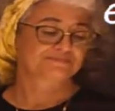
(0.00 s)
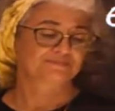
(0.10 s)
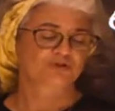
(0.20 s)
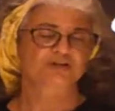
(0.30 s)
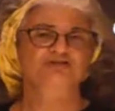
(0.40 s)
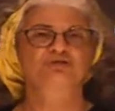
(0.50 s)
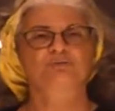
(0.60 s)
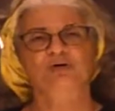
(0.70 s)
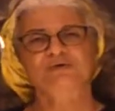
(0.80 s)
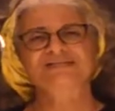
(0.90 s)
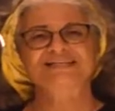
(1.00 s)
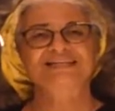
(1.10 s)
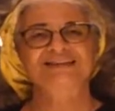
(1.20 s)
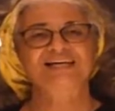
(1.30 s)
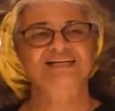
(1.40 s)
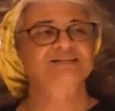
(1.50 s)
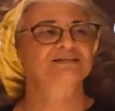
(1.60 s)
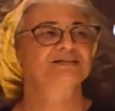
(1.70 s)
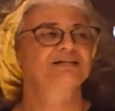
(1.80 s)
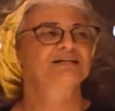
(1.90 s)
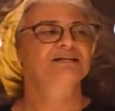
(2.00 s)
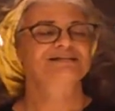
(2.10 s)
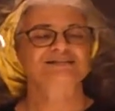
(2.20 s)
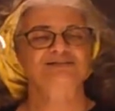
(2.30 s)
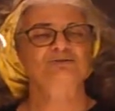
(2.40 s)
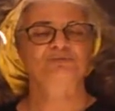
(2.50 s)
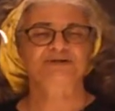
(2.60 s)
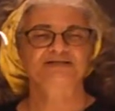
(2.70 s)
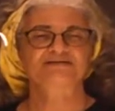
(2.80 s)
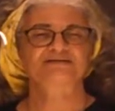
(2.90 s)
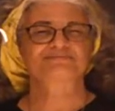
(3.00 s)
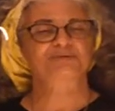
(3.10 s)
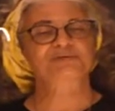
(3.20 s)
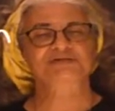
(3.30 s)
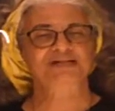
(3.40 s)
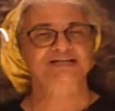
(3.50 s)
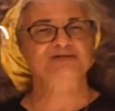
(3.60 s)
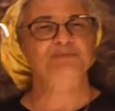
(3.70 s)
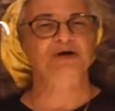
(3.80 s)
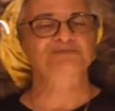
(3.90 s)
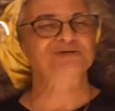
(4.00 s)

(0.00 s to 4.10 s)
You're like, do you always get that? Not always. Remember the last problem?